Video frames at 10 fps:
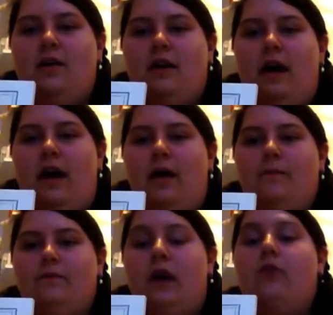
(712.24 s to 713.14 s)

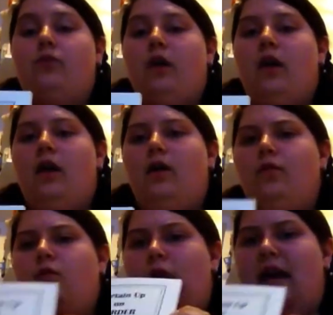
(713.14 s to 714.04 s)
that
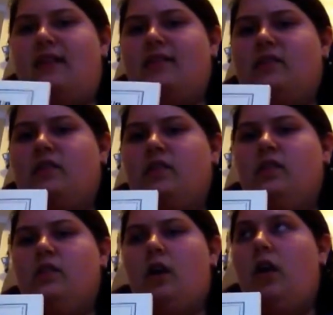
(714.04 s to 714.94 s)
I've read,
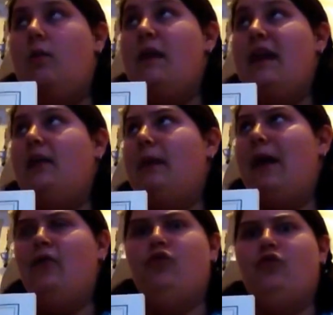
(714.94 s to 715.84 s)
only being
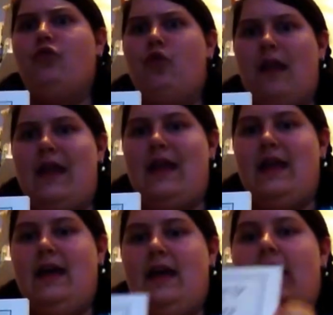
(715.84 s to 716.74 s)
about 3,
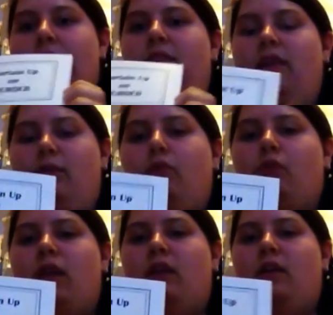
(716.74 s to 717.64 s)
this was
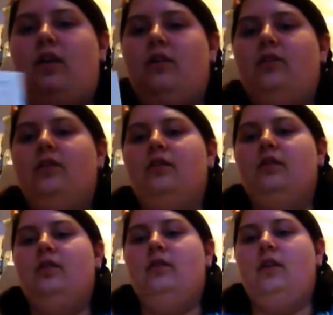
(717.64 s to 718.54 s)
really good,
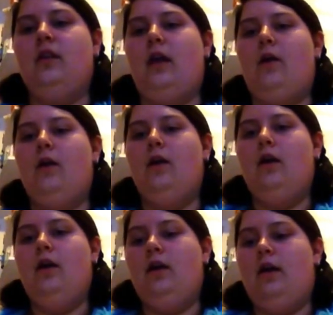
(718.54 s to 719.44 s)
you know,
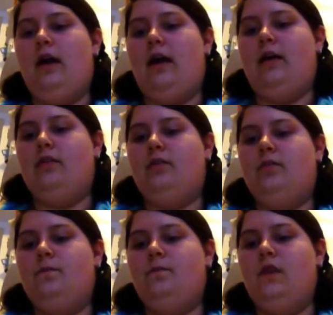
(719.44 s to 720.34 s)
and,
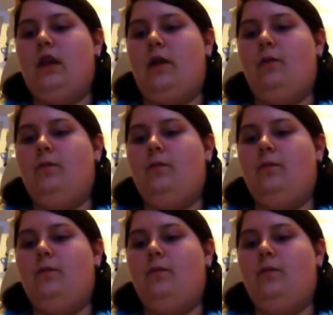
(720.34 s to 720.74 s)
you know,